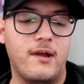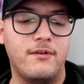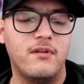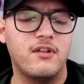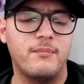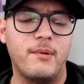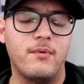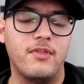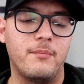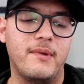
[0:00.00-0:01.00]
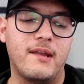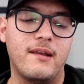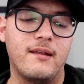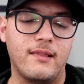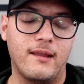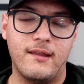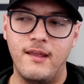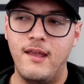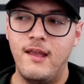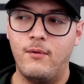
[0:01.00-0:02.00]
I know a lot of people in the beginning, like
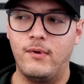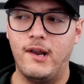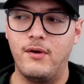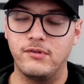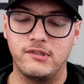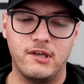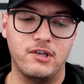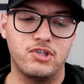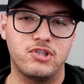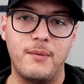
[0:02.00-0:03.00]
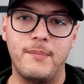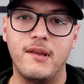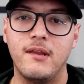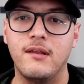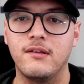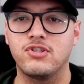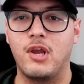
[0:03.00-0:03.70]
when I was shaping